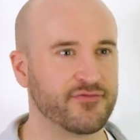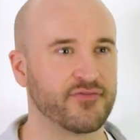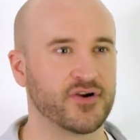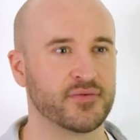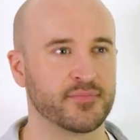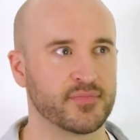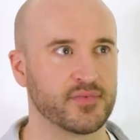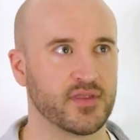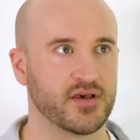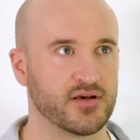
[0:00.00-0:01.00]

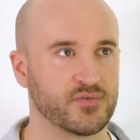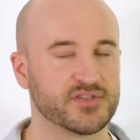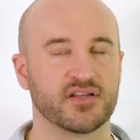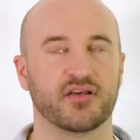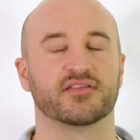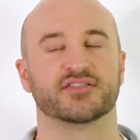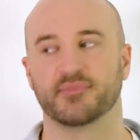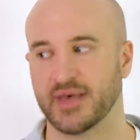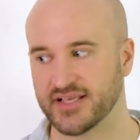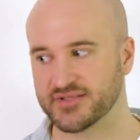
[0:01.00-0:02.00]
from, what's another
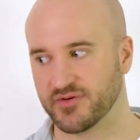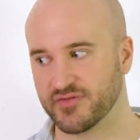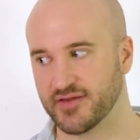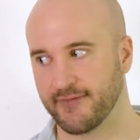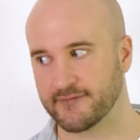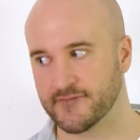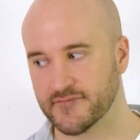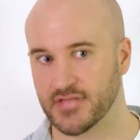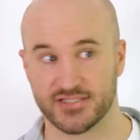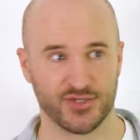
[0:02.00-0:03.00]
Tom Hanks movie?
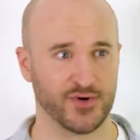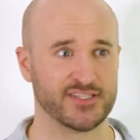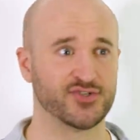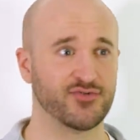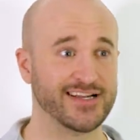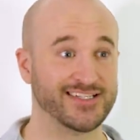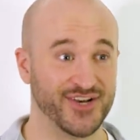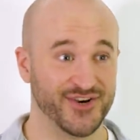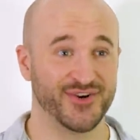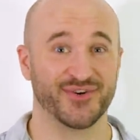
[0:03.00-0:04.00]
Toy Story
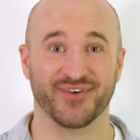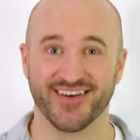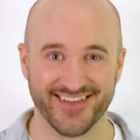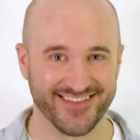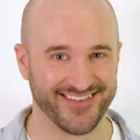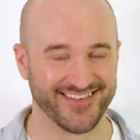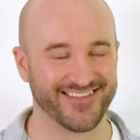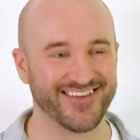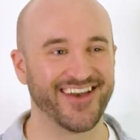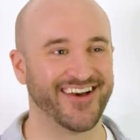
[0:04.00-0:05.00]
2.
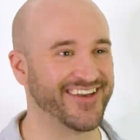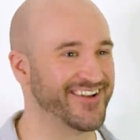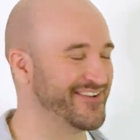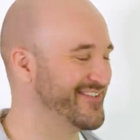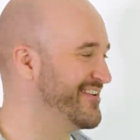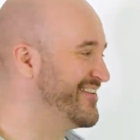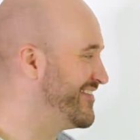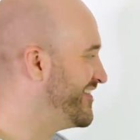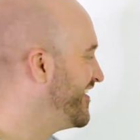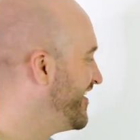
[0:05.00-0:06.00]
I don't know.